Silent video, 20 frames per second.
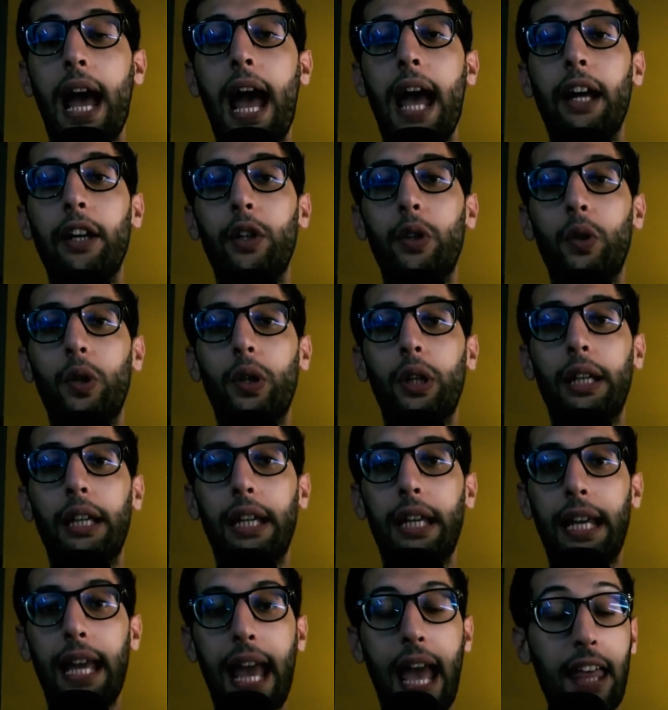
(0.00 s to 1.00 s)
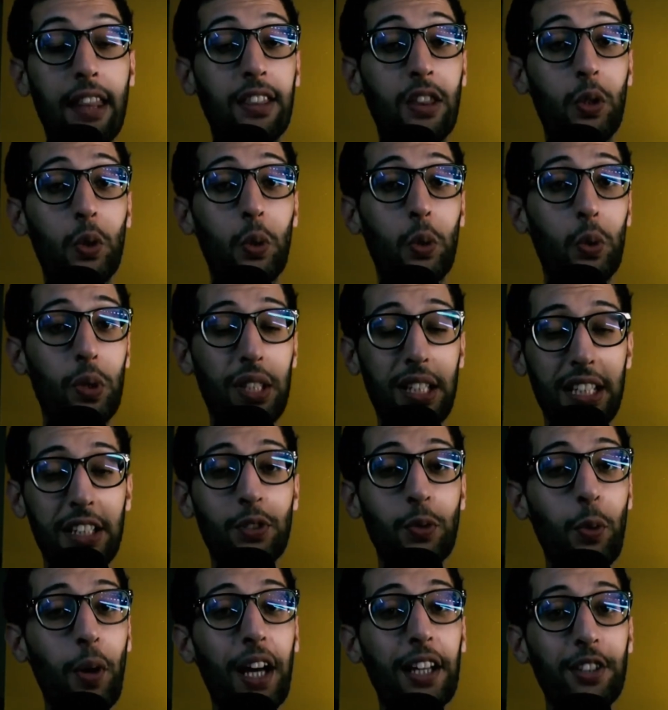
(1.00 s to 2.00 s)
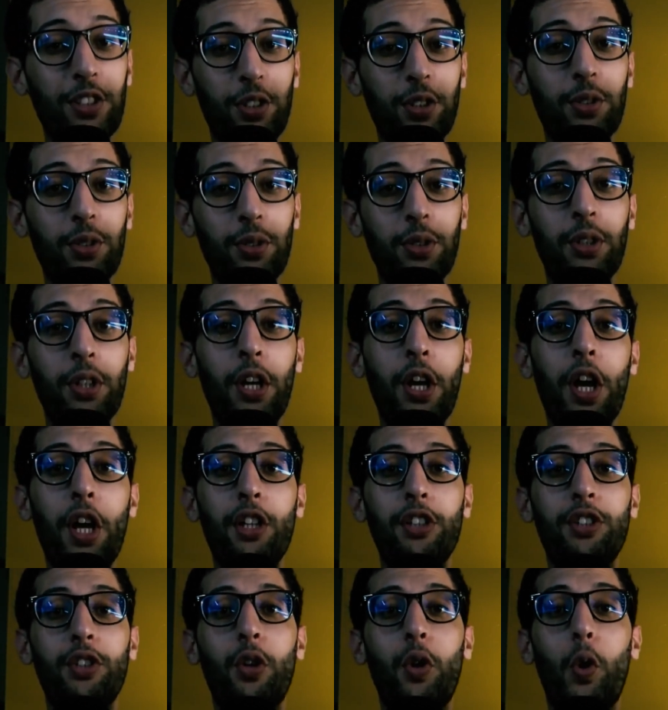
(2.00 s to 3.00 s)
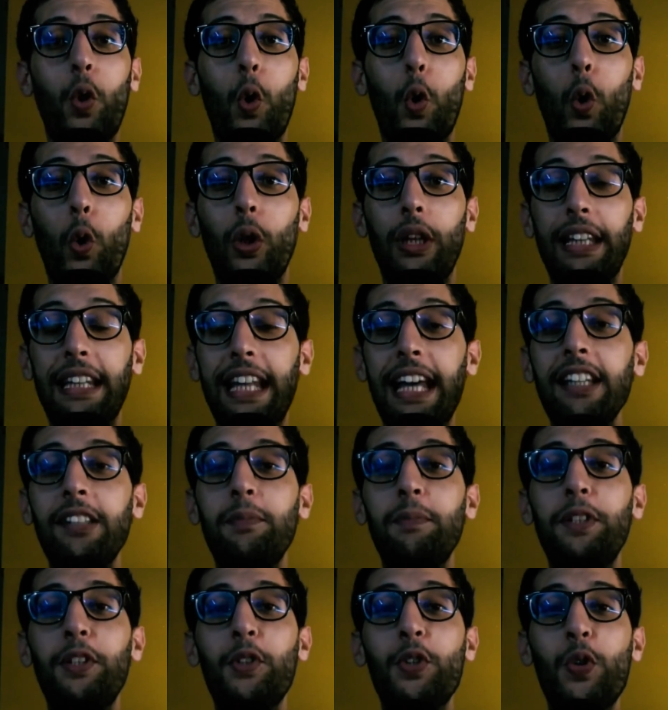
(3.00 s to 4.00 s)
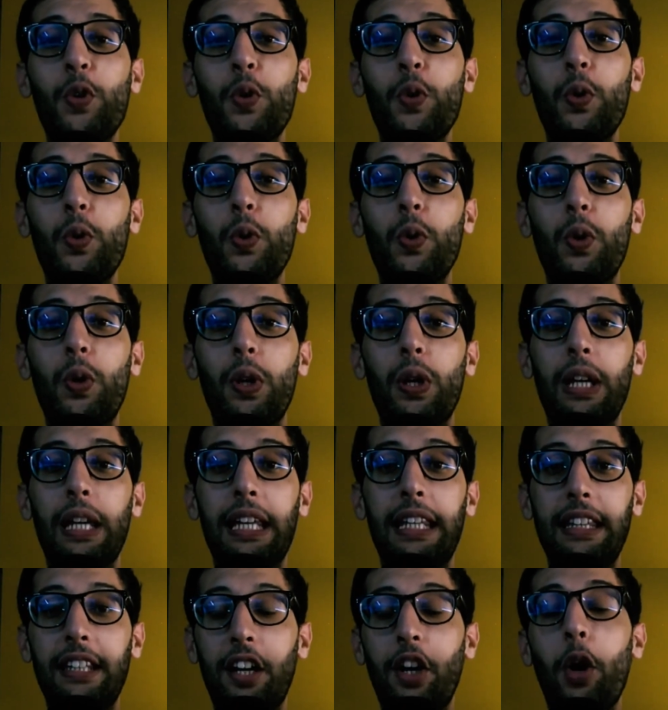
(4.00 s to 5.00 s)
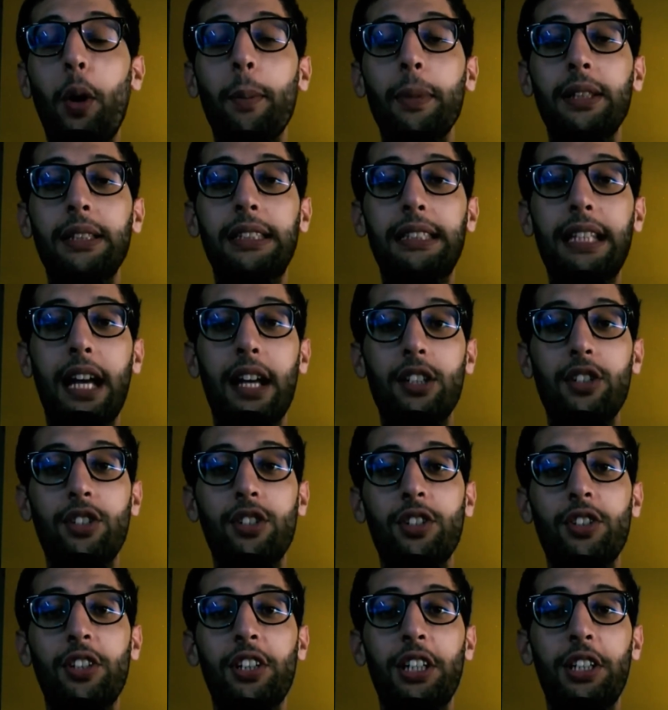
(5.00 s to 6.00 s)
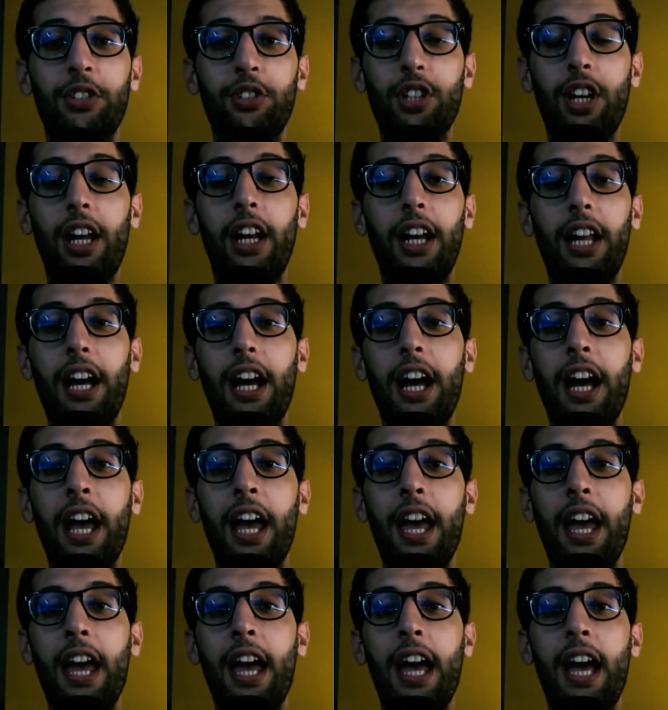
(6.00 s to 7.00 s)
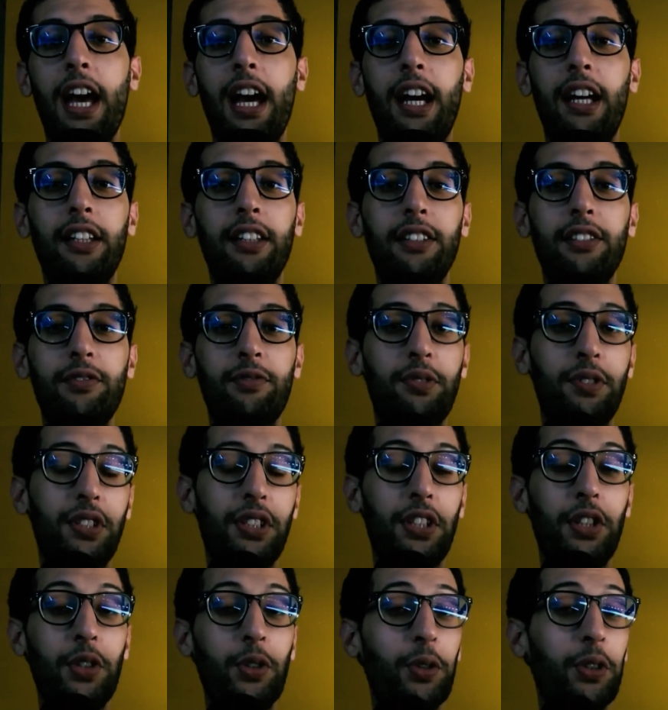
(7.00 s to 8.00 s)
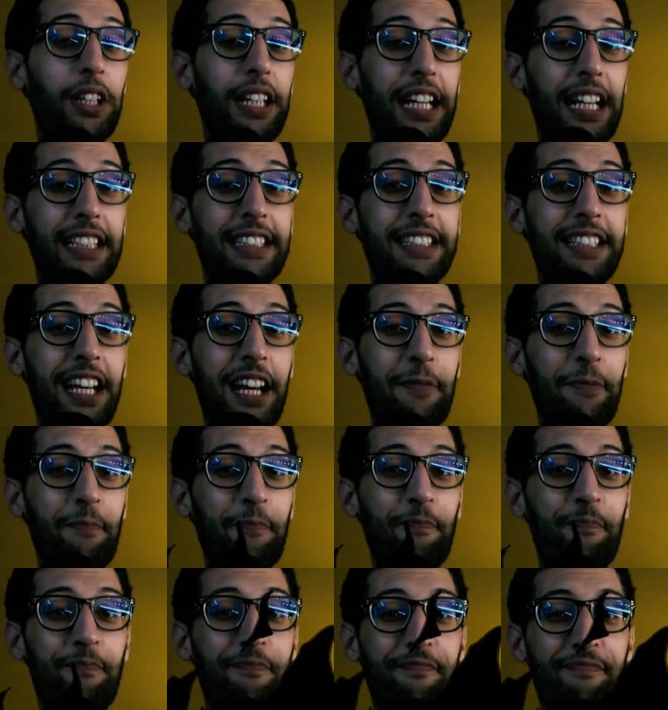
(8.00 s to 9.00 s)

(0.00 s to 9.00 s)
I can do this one too. So let me know in the comment section, inshallah, and see you the next time.